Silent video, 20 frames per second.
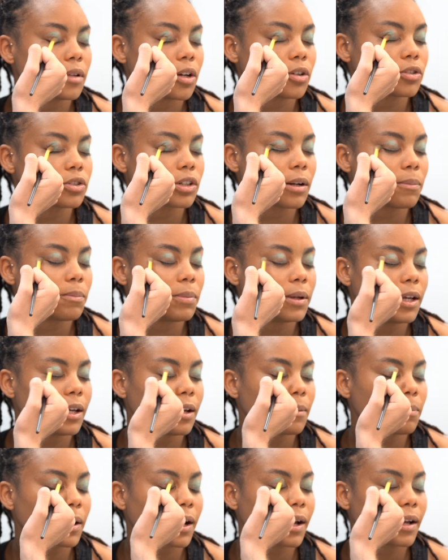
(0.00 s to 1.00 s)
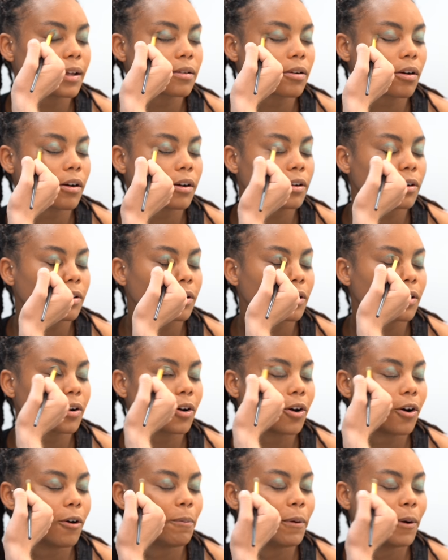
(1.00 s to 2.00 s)
I was trying to peek, but it's hard to
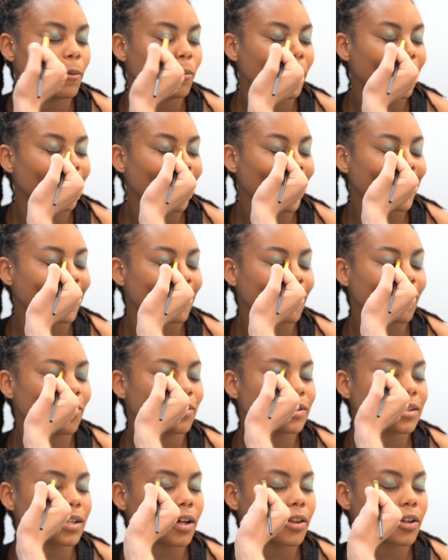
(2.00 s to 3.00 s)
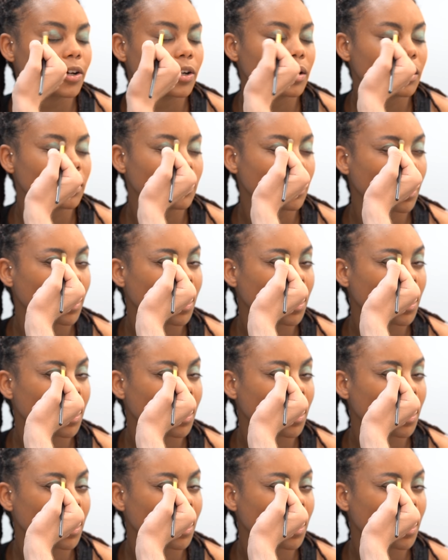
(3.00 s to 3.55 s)
open one eye and close the other.